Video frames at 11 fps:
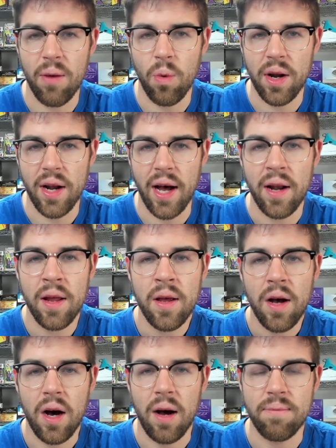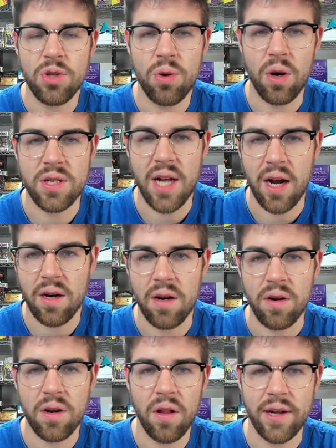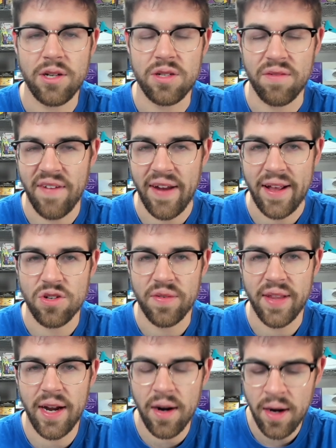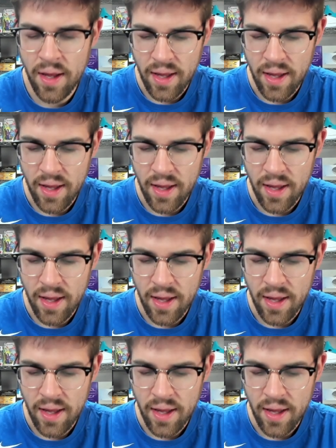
Whatnot to our soccer collectors and fans over there.